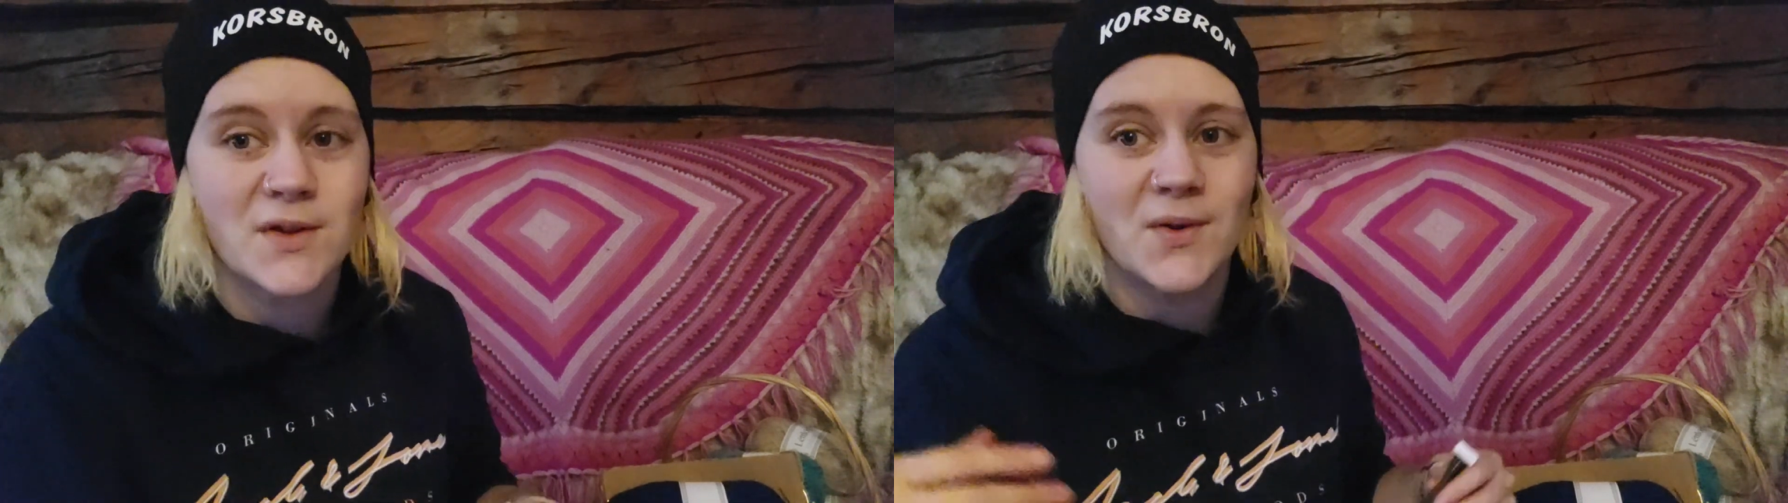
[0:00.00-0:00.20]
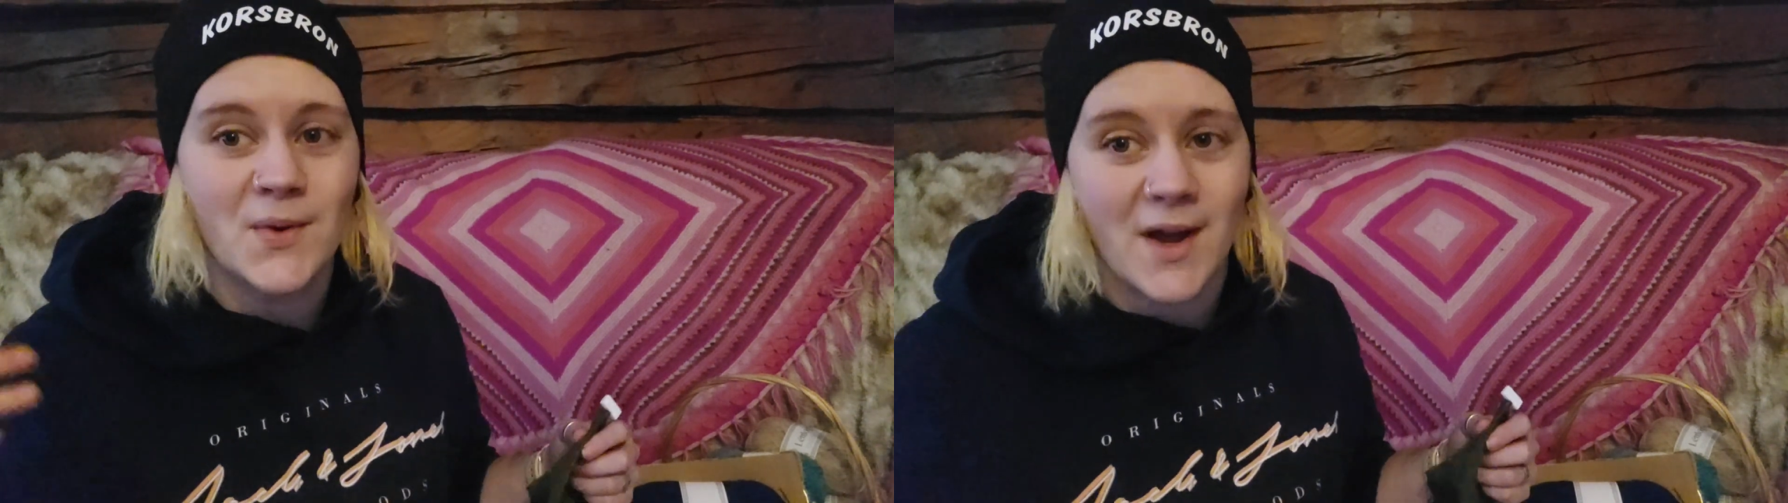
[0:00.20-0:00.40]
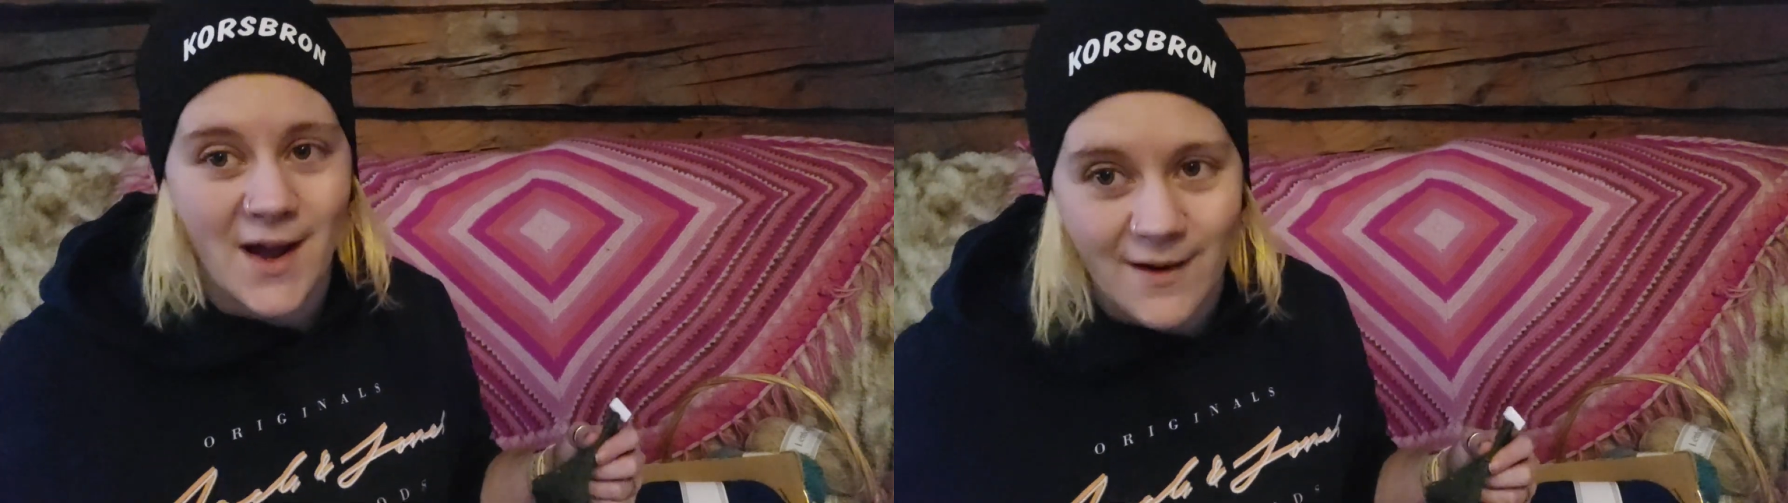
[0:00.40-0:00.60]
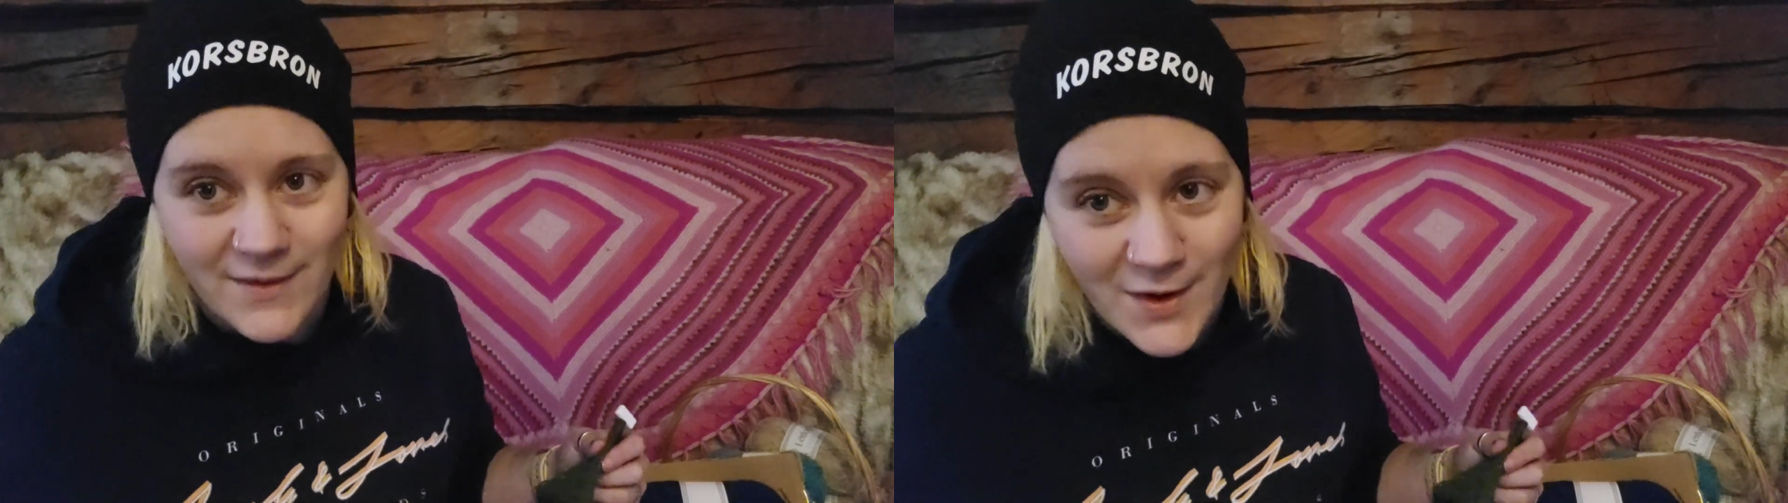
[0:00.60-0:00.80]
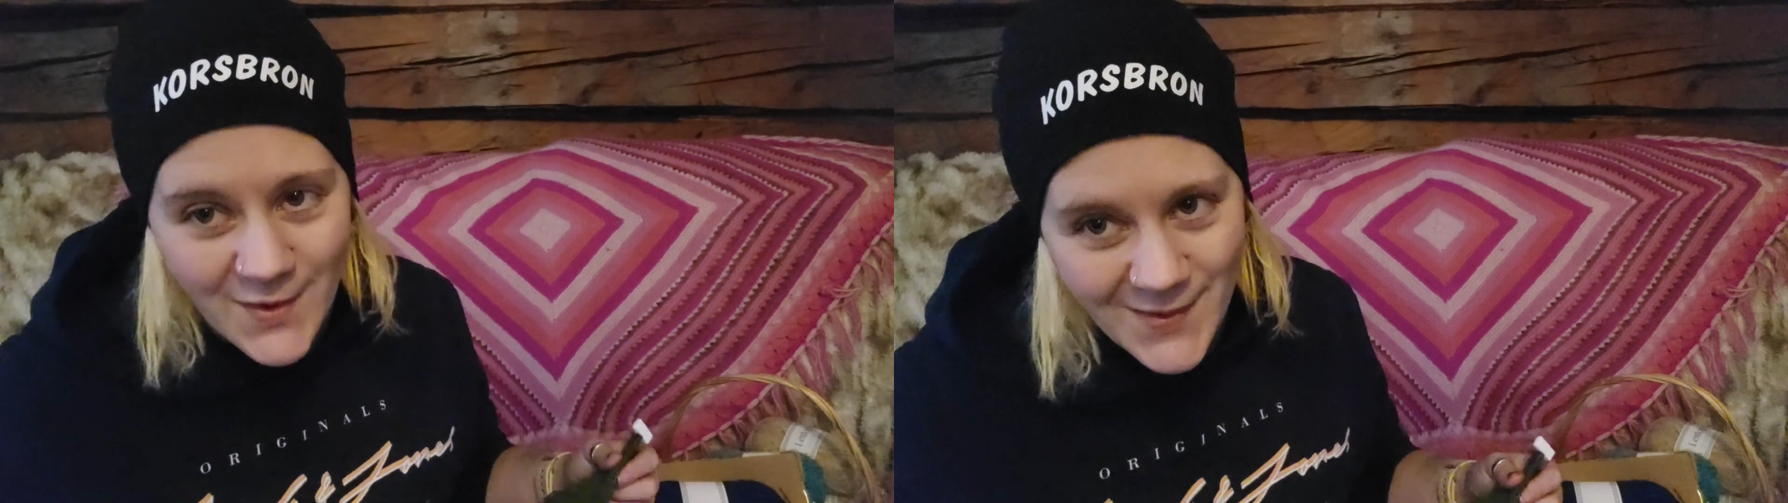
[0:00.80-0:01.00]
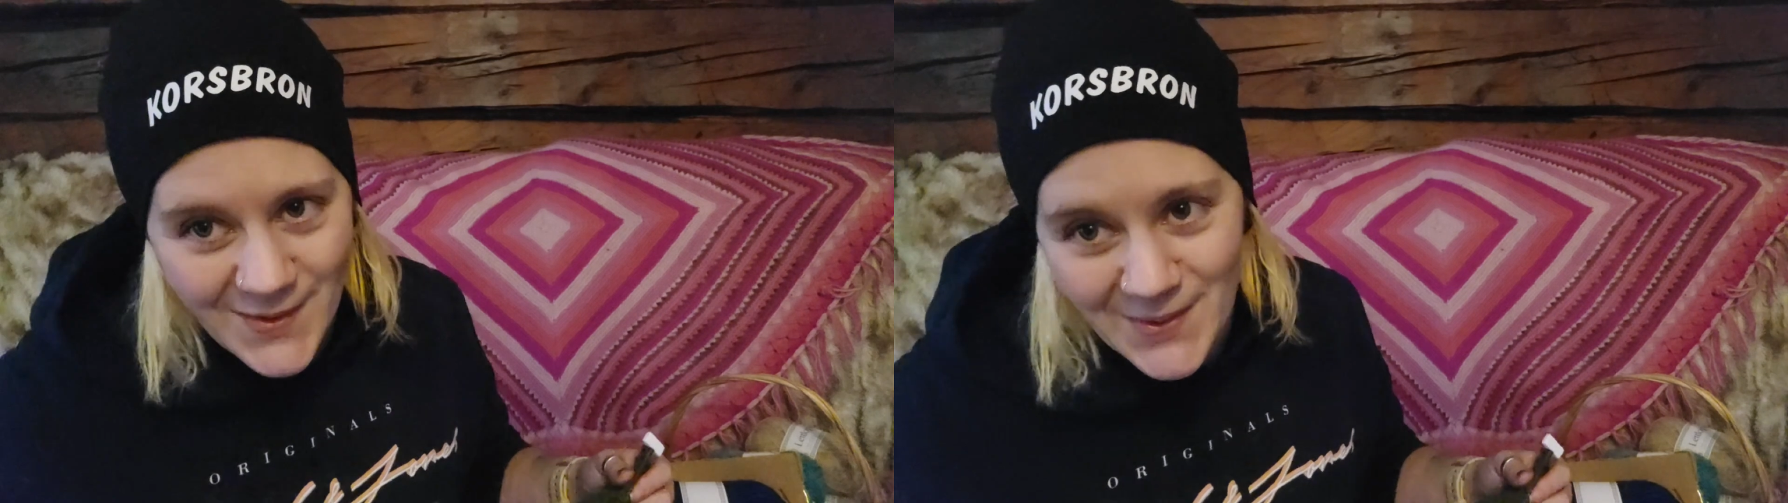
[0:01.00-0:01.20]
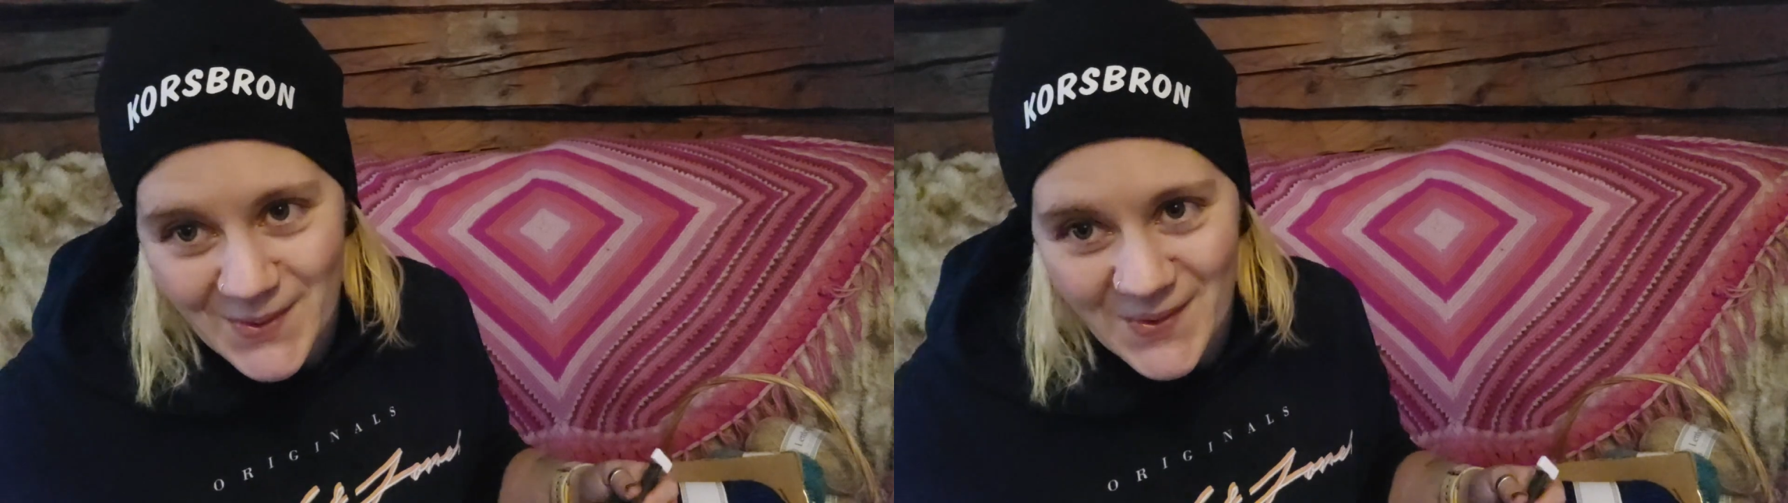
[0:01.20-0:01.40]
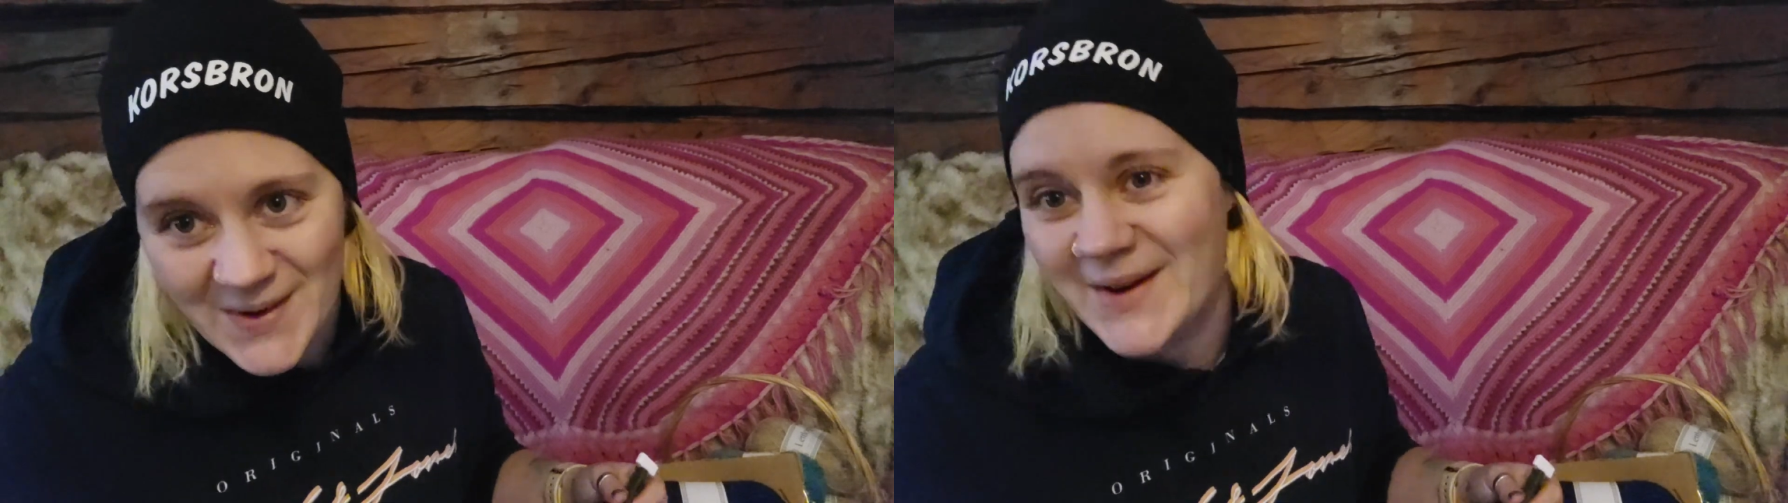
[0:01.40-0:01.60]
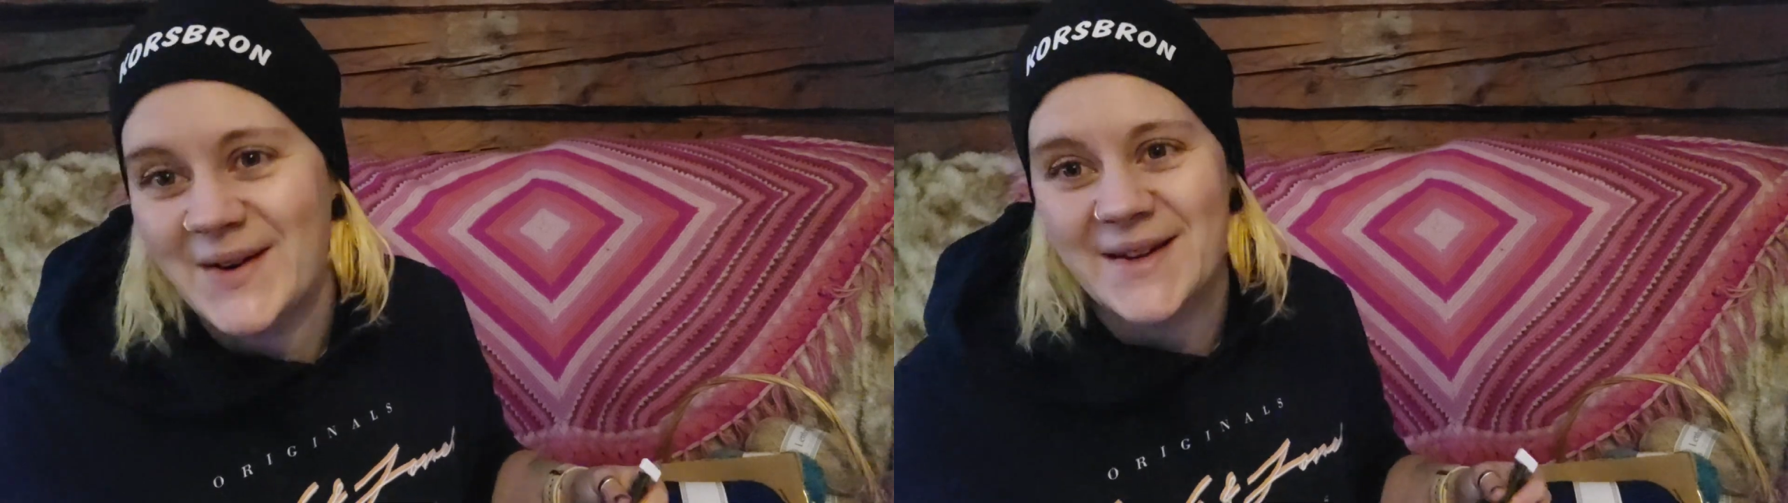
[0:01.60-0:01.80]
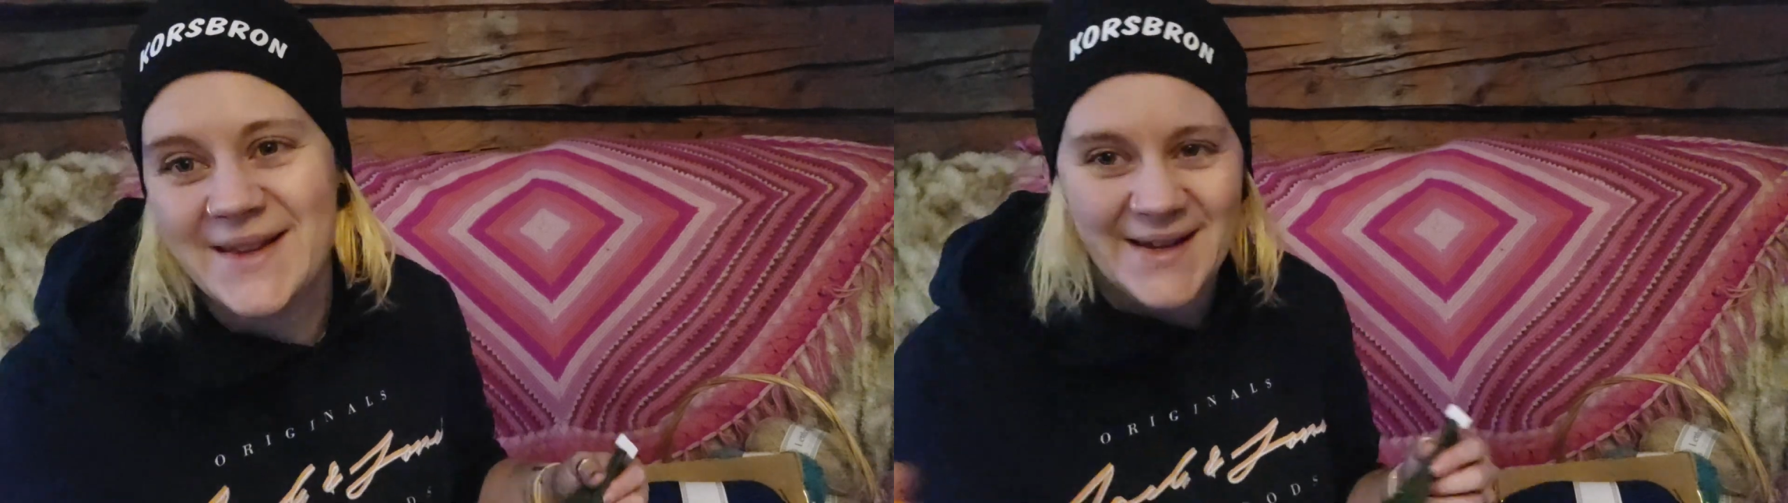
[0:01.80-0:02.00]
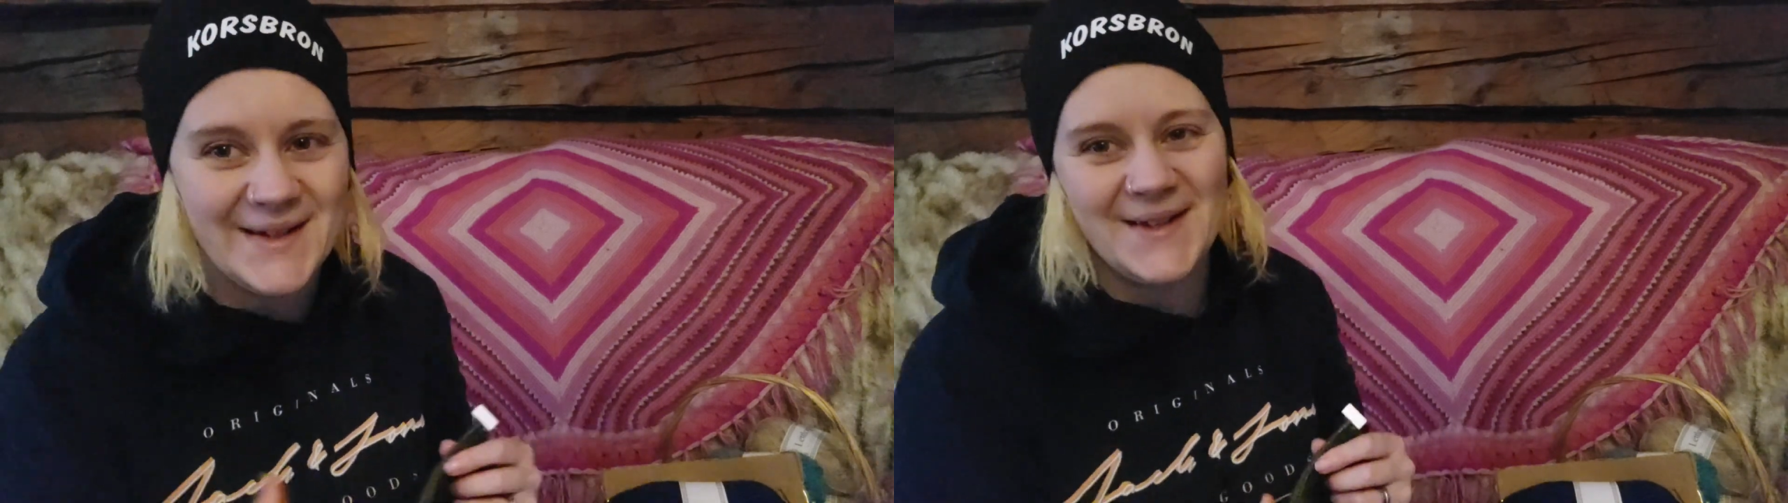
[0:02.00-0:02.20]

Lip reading: you have color work.